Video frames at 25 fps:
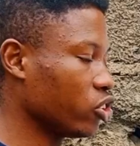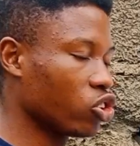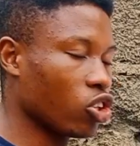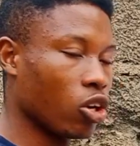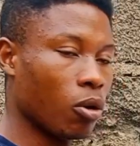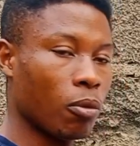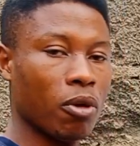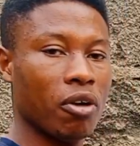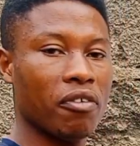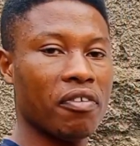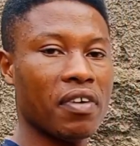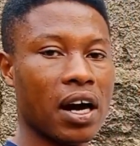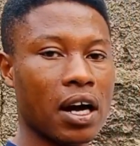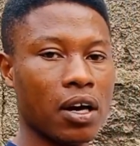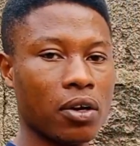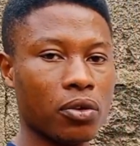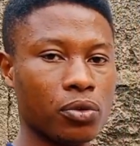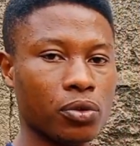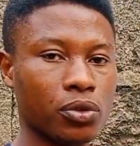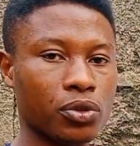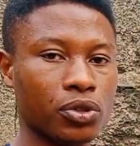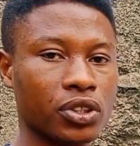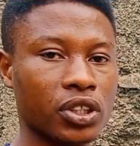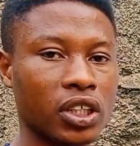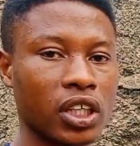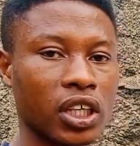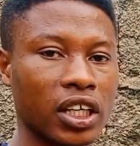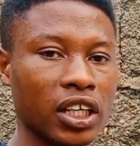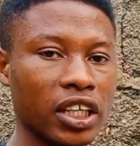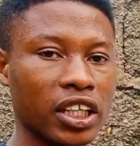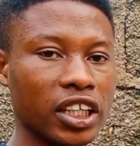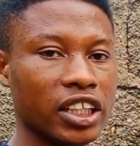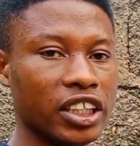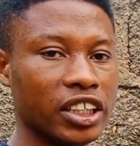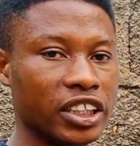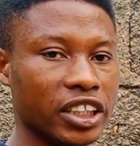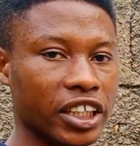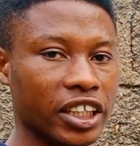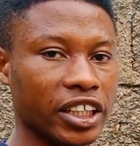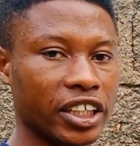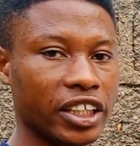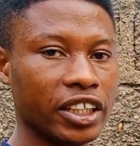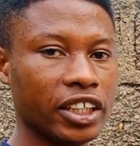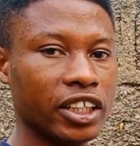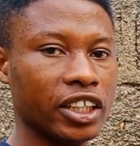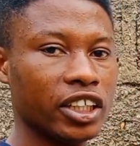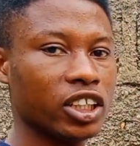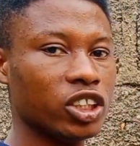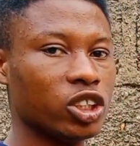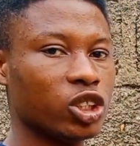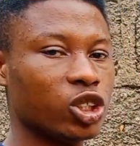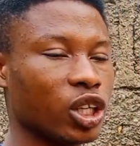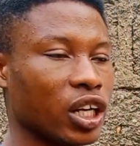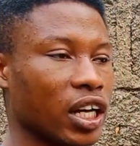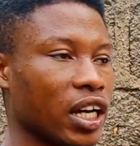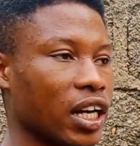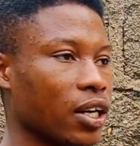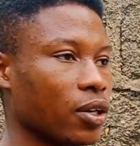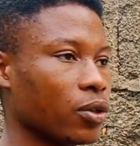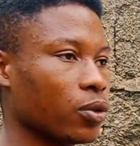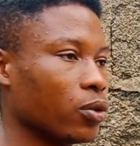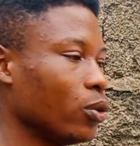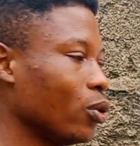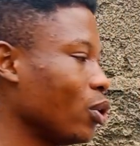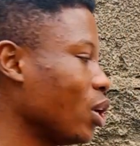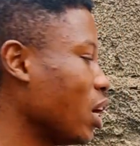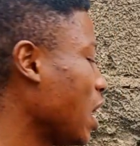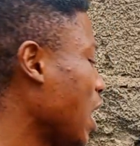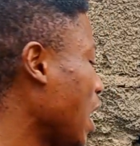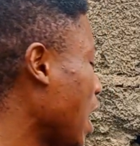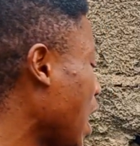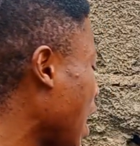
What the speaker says: Sum of angles in a triangle.